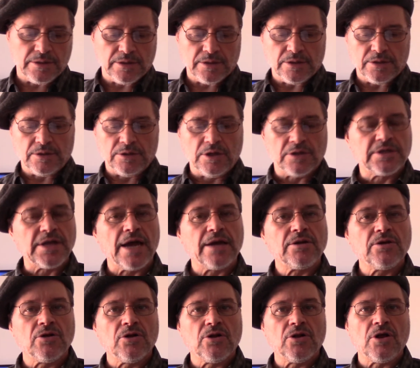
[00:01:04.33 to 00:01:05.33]
The
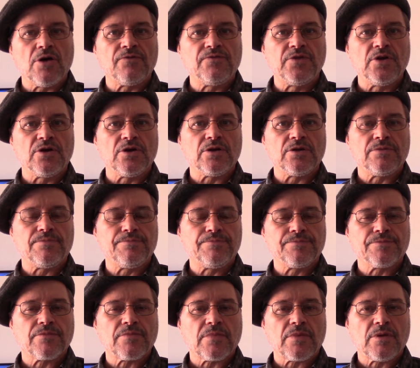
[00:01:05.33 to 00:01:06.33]
title of
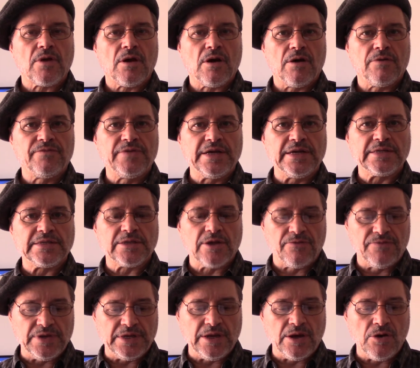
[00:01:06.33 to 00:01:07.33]
this
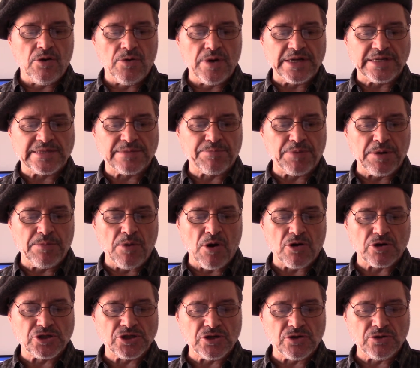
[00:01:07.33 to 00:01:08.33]
video is
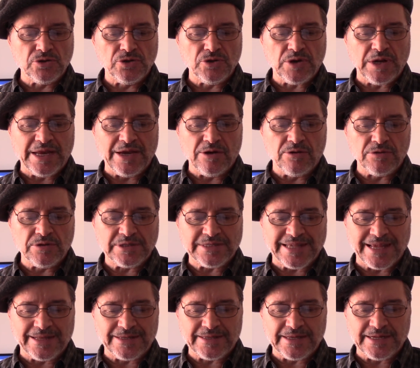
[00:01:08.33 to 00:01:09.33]
Primordial
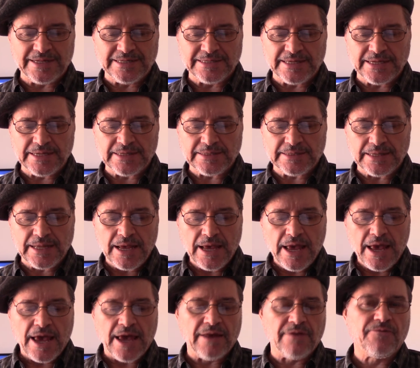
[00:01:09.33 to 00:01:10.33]
nucleosynthesis,
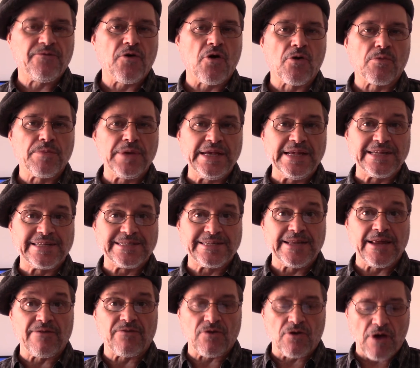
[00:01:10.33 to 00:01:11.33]
and for me it's
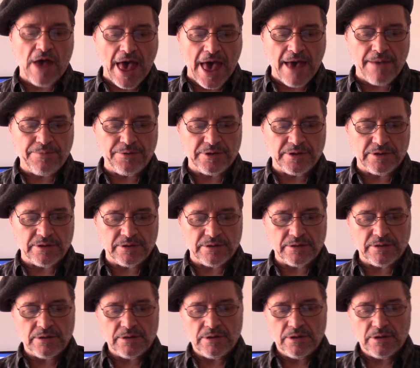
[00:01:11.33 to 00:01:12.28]
never happening.